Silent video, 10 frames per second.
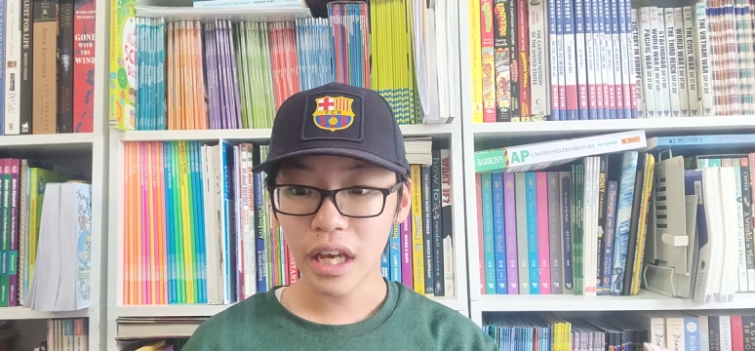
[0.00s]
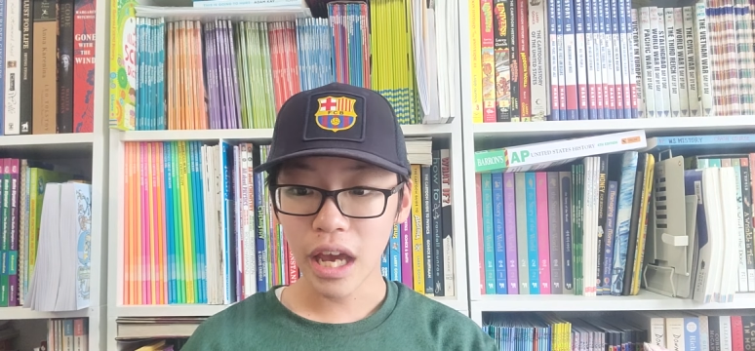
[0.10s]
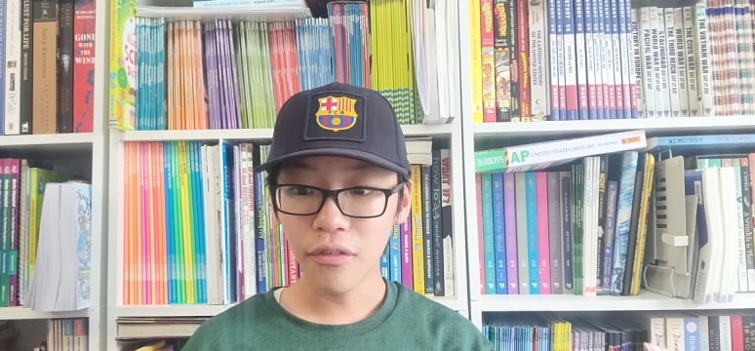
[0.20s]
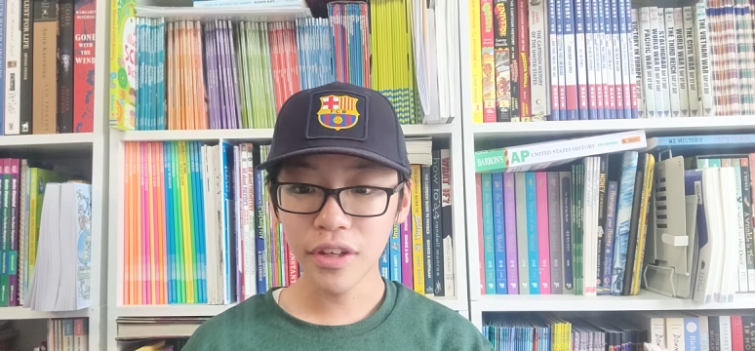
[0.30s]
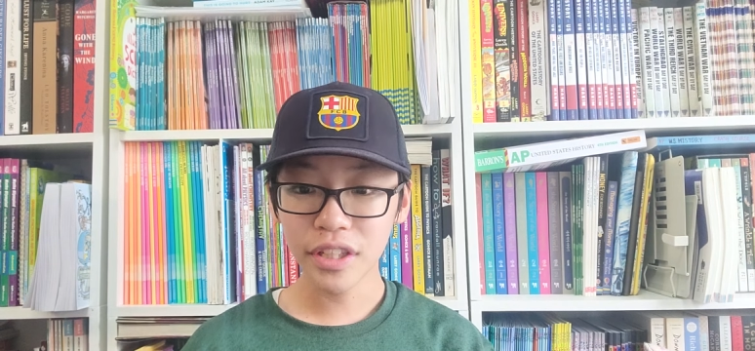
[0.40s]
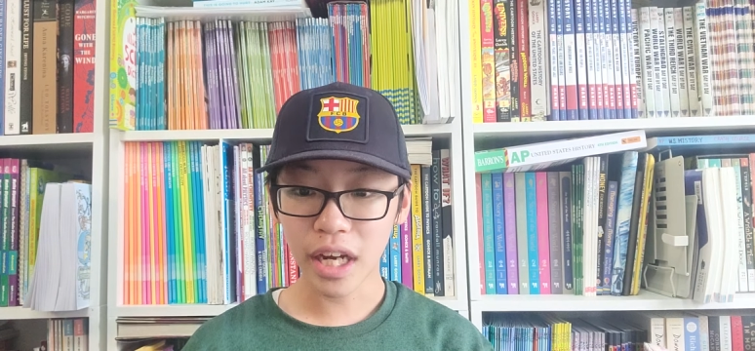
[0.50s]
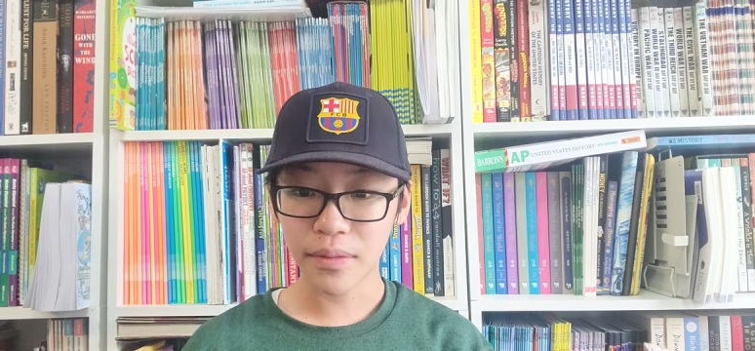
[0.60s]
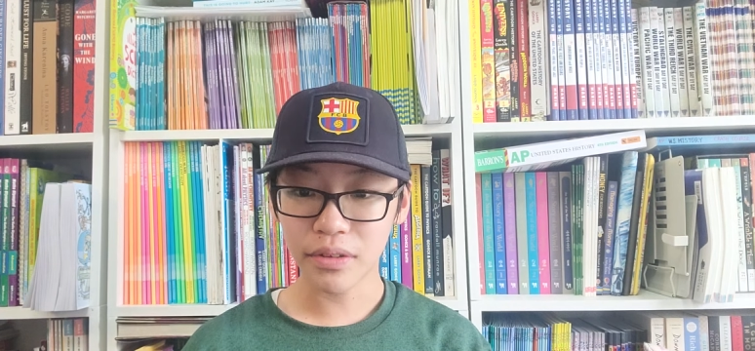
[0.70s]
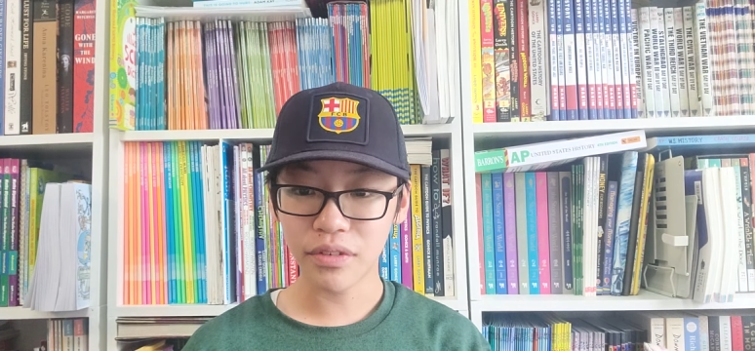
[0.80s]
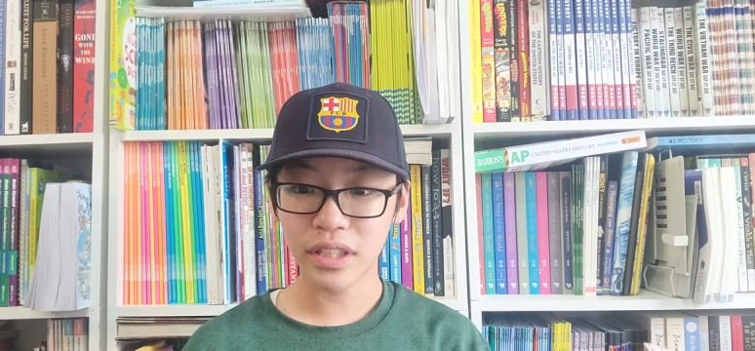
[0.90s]
every time
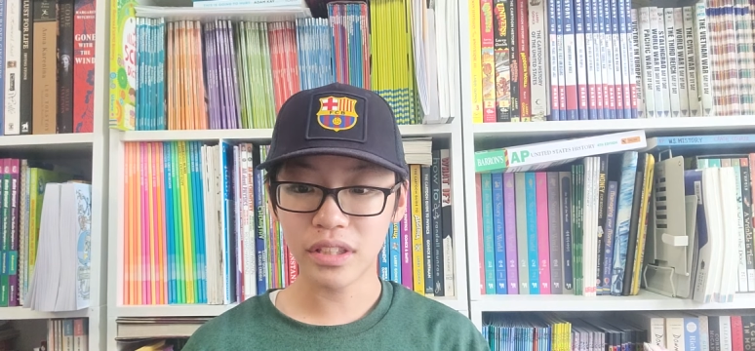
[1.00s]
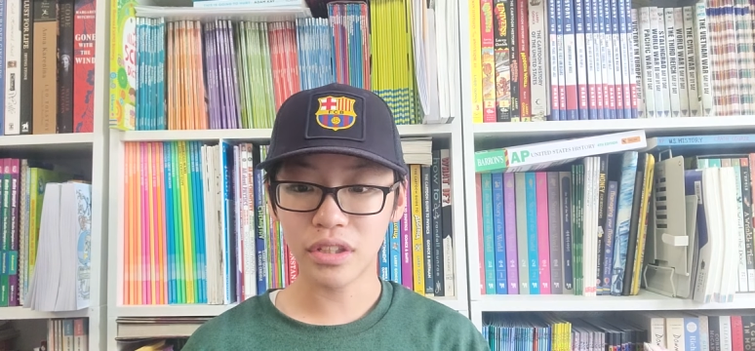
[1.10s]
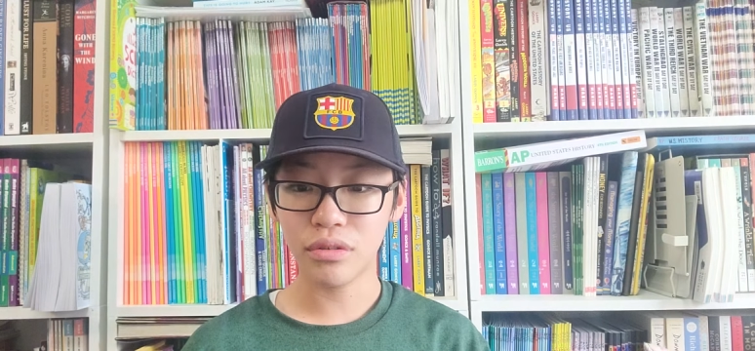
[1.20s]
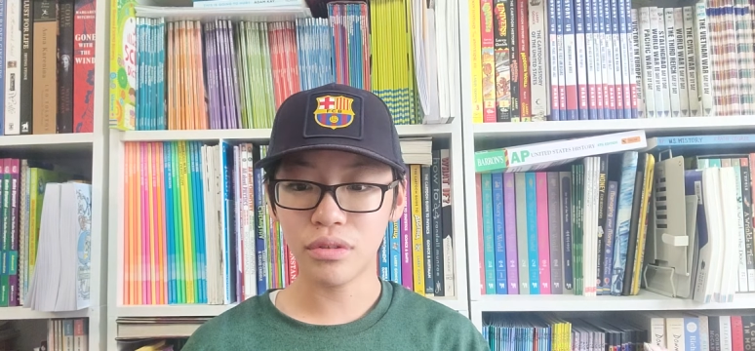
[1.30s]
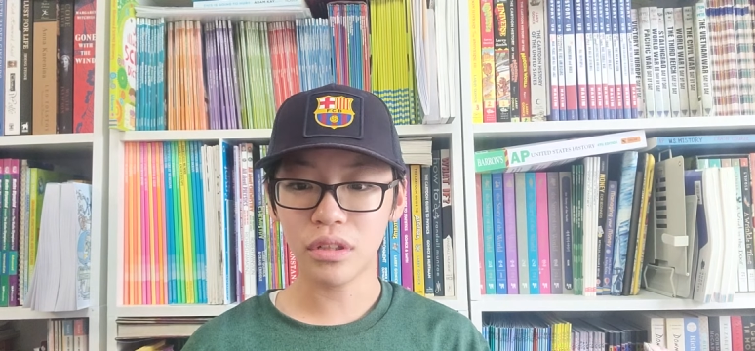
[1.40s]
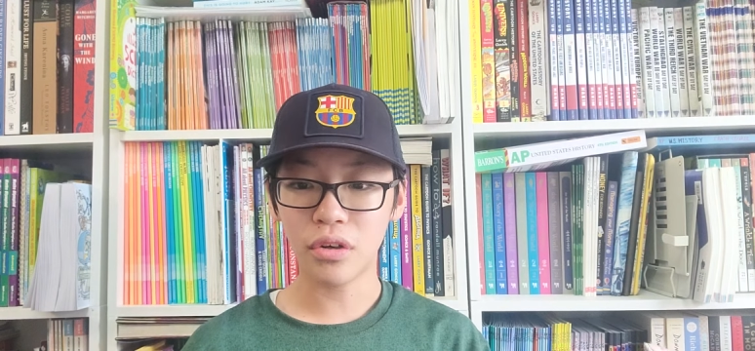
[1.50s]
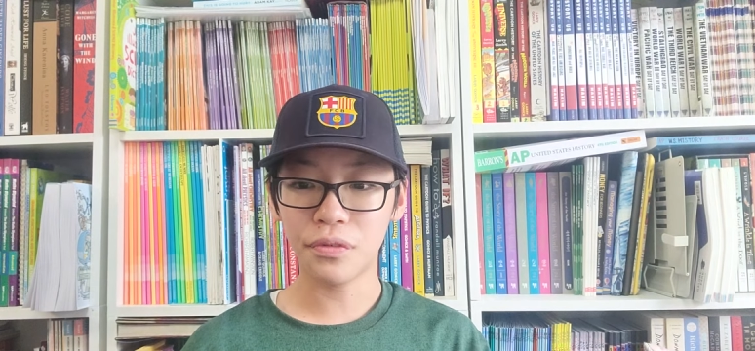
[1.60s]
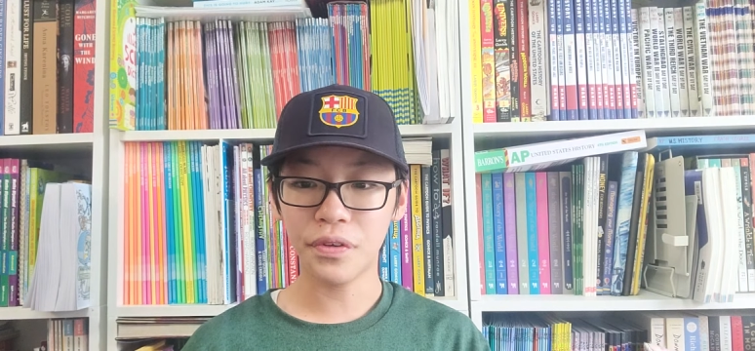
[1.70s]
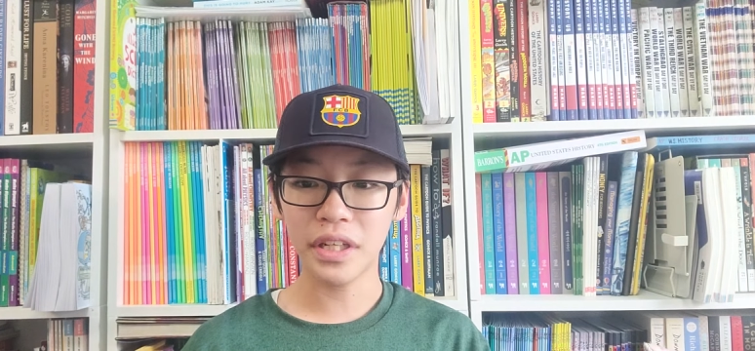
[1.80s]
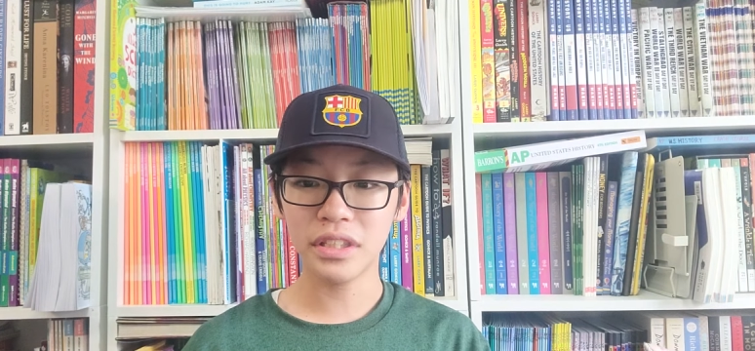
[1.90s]
he reads the news or
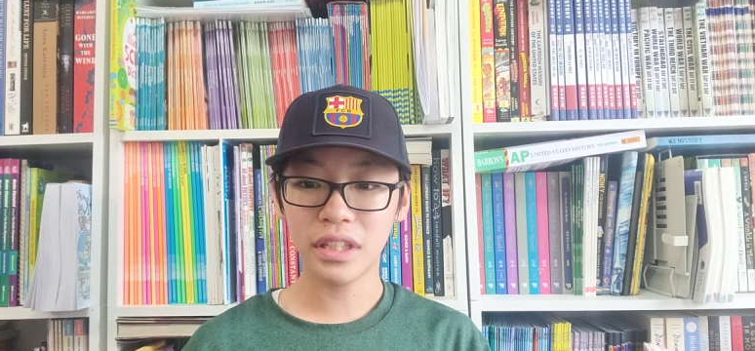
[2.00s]
friends